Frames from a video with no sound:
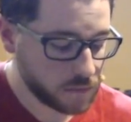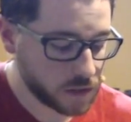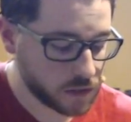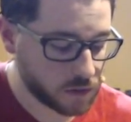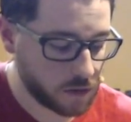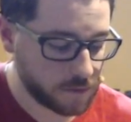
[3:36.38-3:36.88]

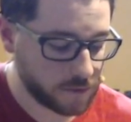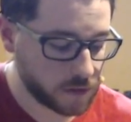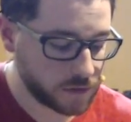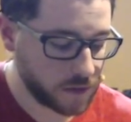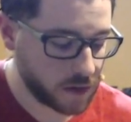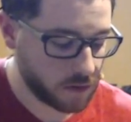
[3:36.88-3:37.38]
So our 1st
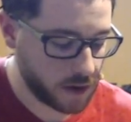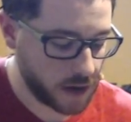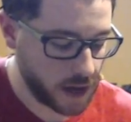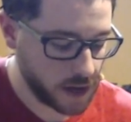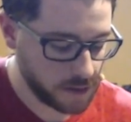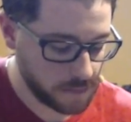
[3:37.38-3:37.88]
finger on
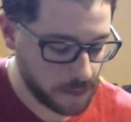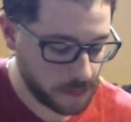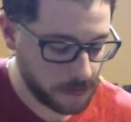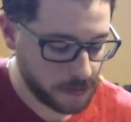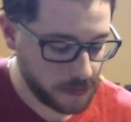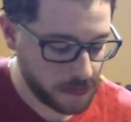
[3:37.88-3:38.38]
A,
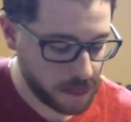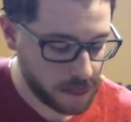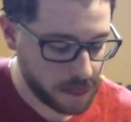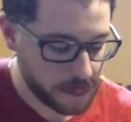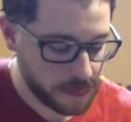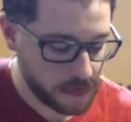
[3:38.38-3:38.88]

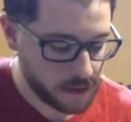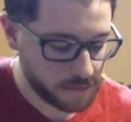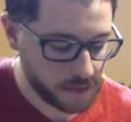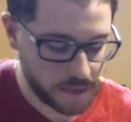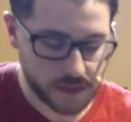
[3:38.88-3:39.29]
then